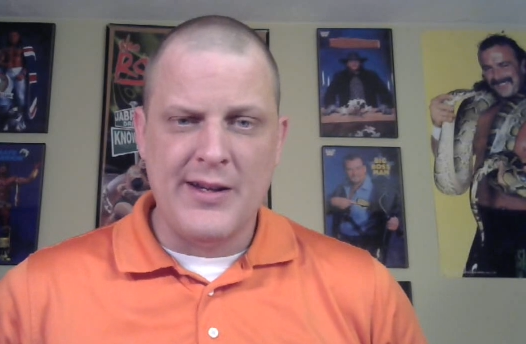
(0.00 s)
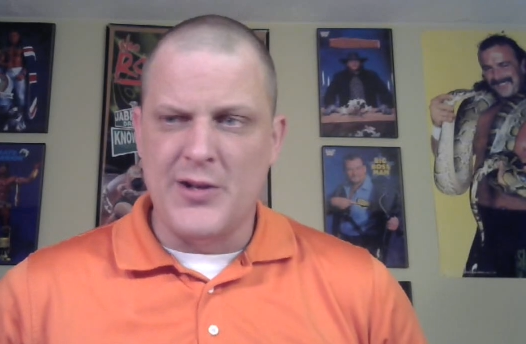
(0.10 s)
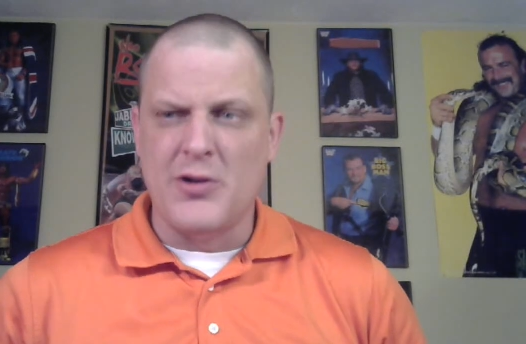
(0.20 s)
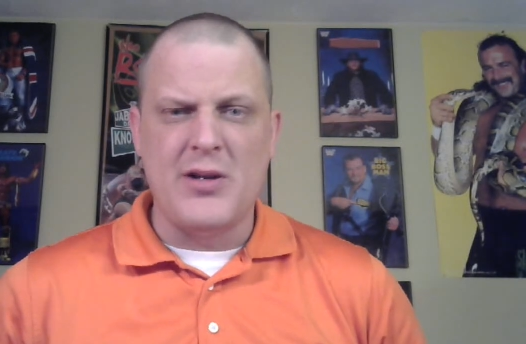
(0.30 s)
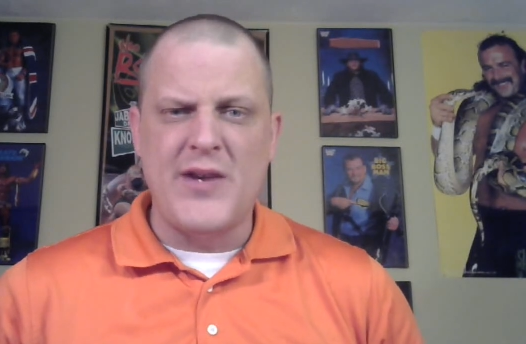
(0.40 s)
Speaker 1: You
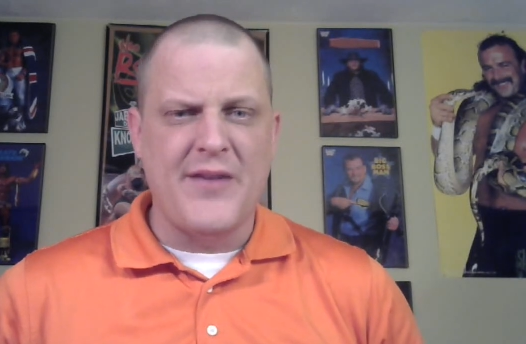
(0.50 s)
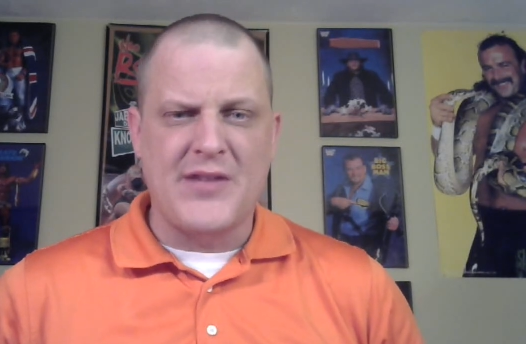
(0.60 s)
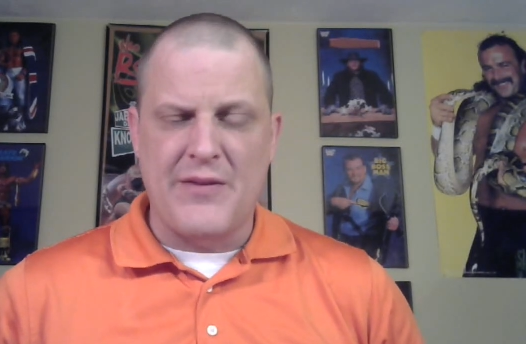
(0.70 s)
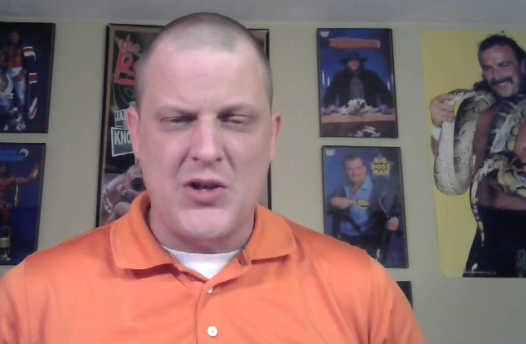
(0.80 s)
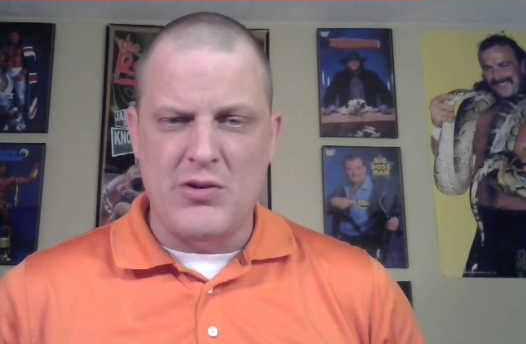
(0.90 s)
don't even have
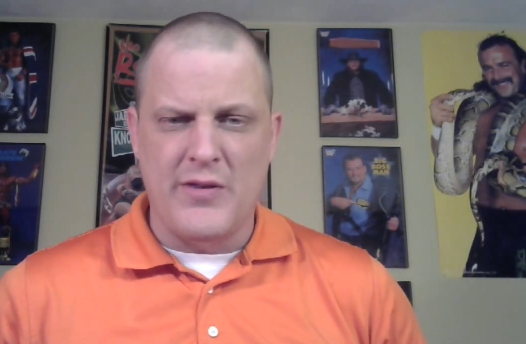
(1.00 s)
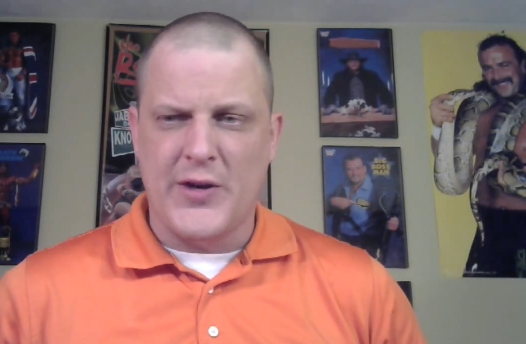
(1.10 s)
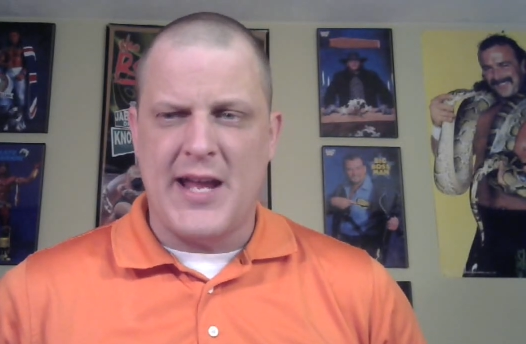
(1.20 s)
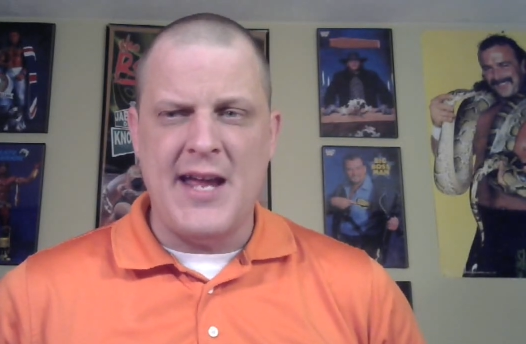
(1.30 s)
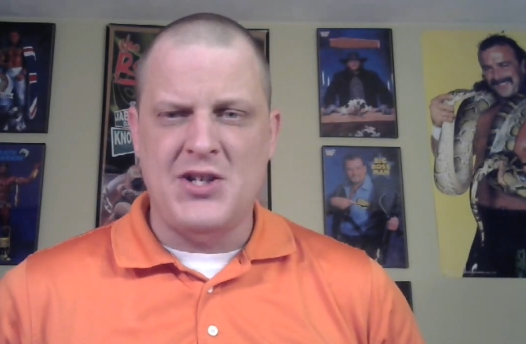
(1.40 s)
to have a
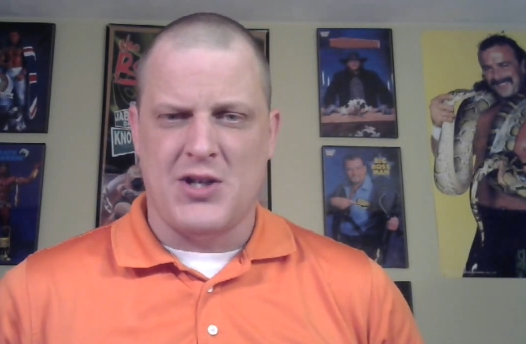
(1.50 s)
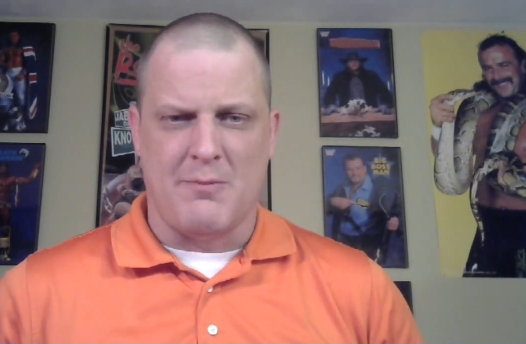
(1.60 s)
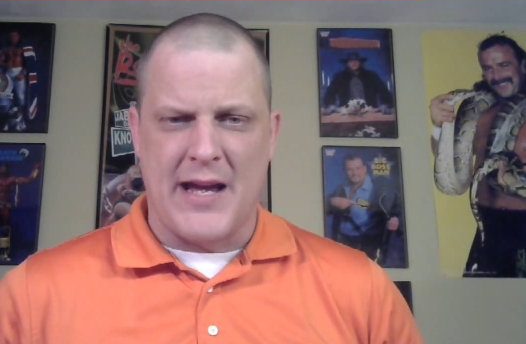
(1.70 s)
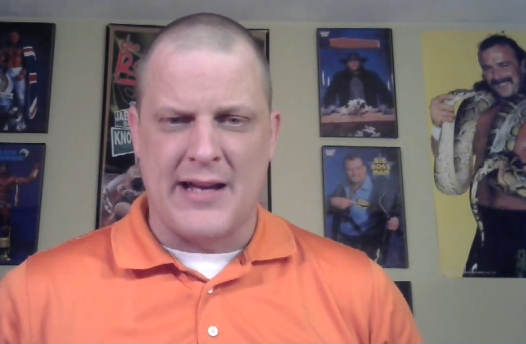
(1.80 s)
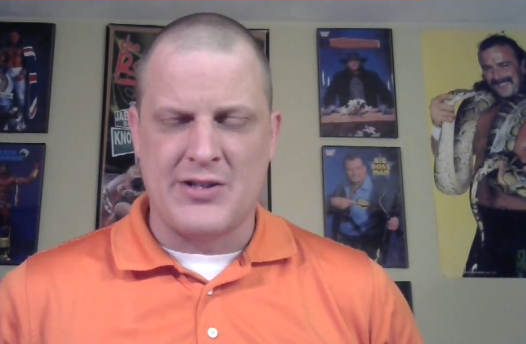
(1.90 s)
unification
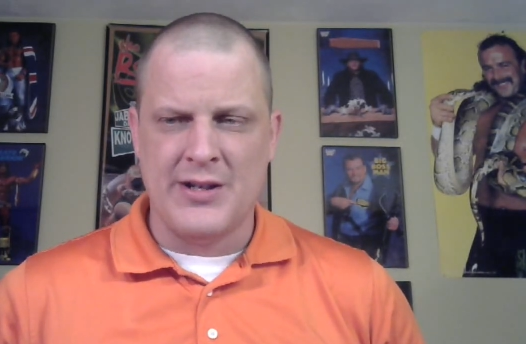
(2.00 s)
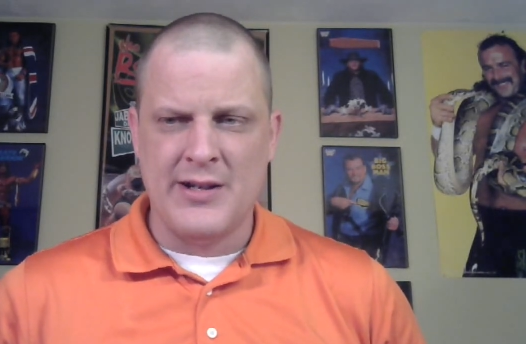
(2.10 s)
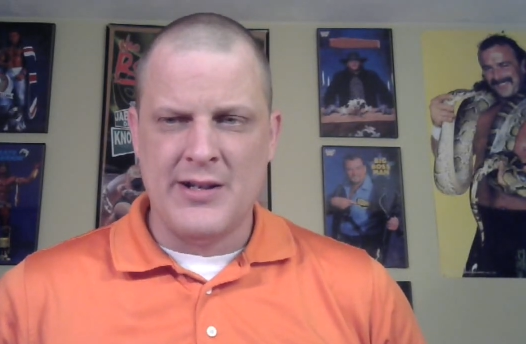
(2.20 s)
match.